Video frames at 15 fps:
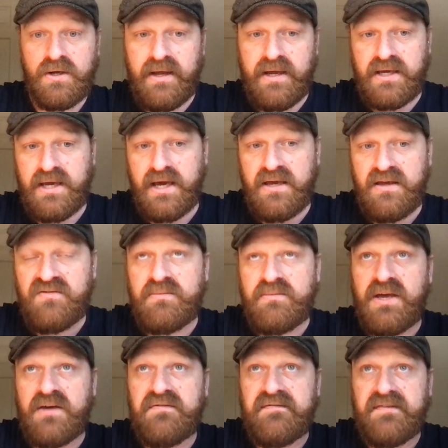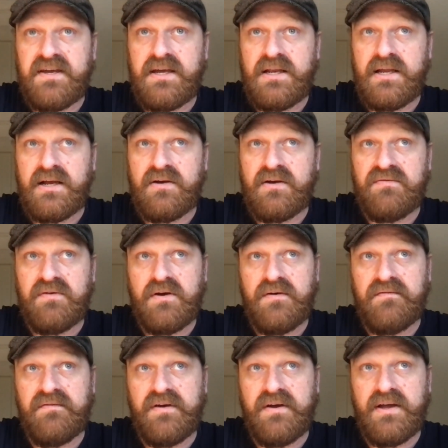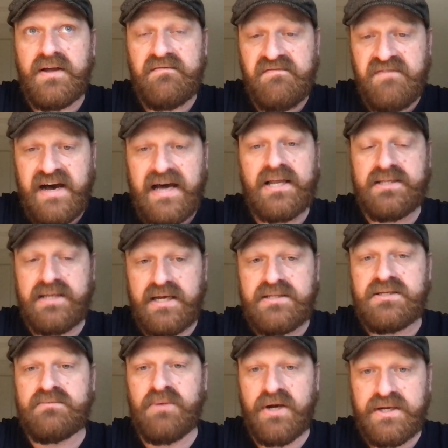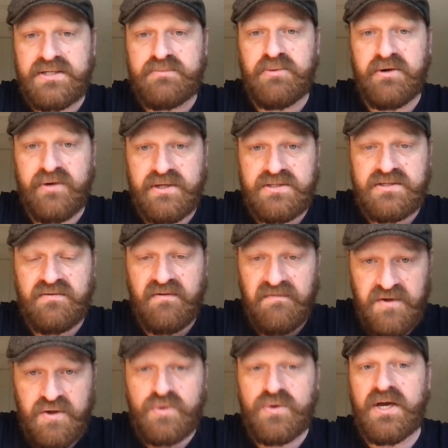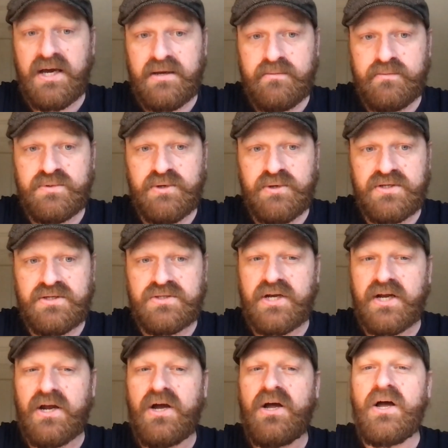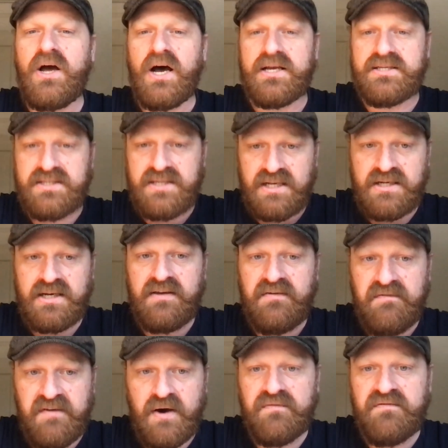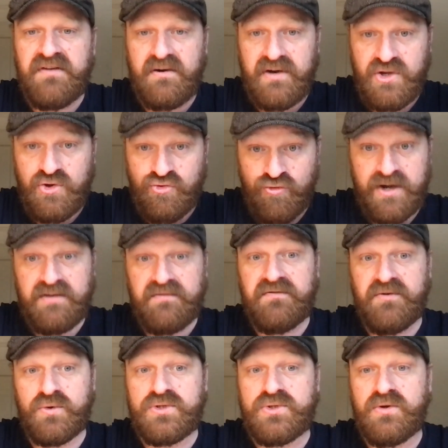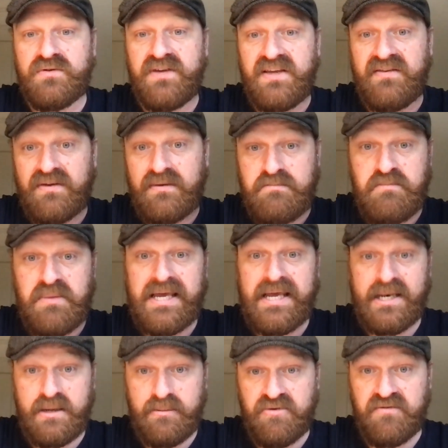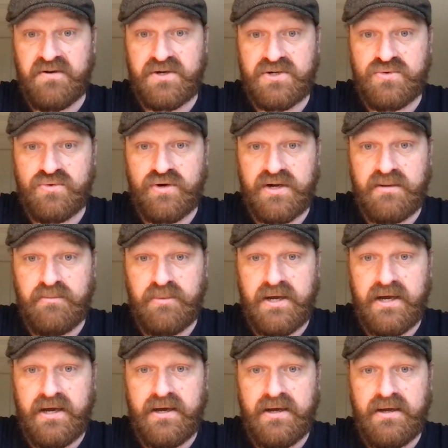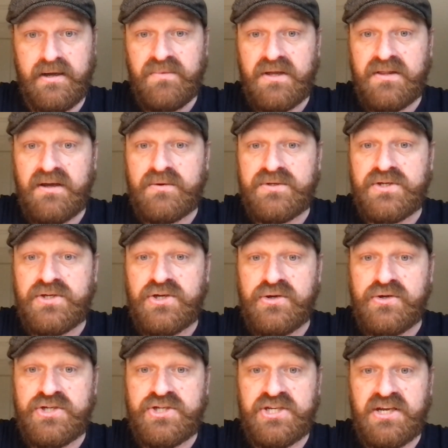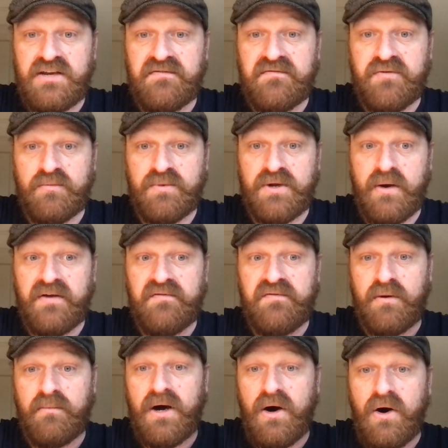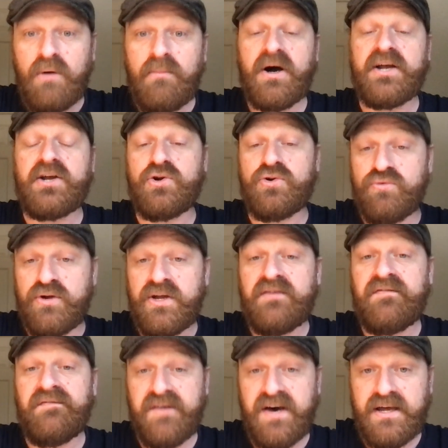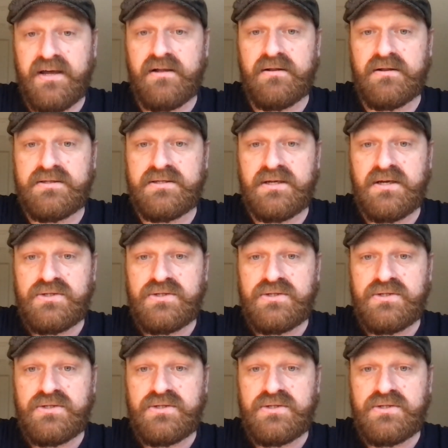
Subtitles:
it gave me a feeling of it validated my experience of a few games, because I suddenly felt very grateful to have even been a professional cricket player. And that was a huge shift from going from, oh, my career failed,